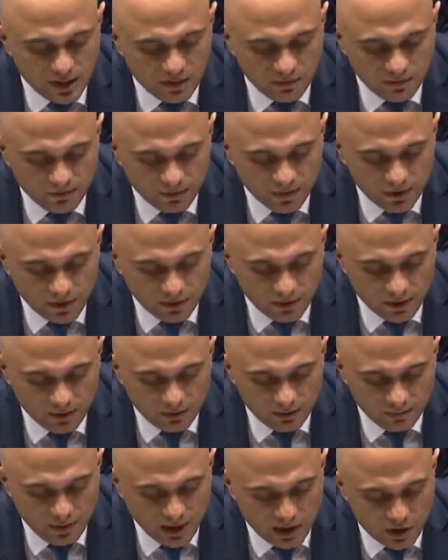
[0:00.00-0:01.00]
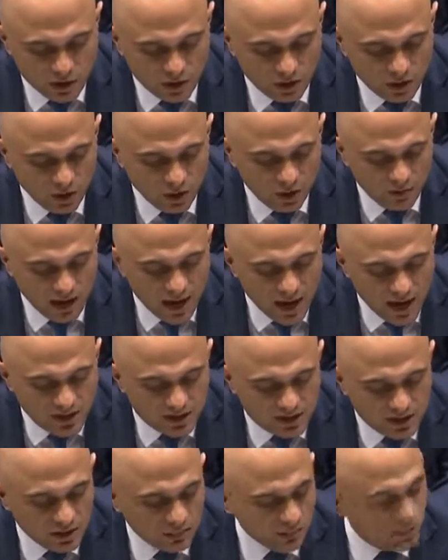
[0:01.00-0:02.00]
a further measure of
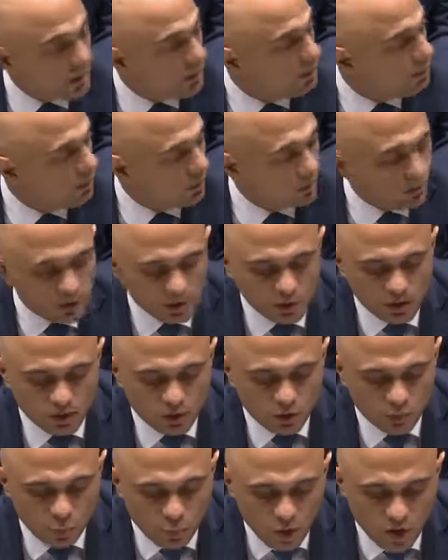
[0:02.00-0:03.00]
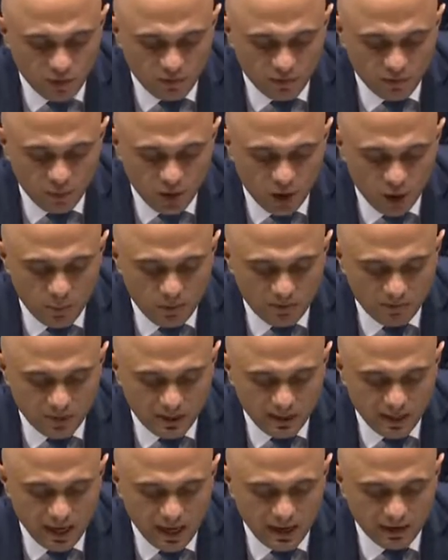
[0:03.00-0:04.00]
asking people to work from home if
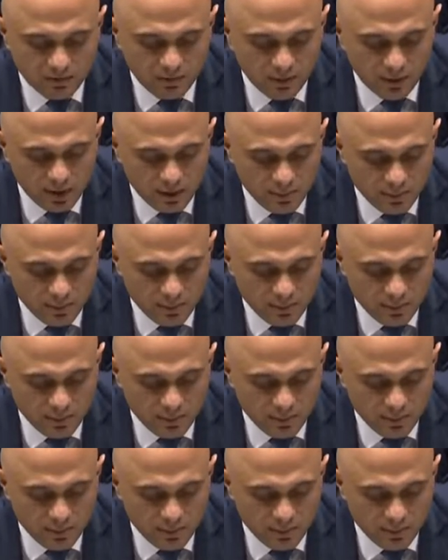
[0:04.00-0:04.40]
they can for a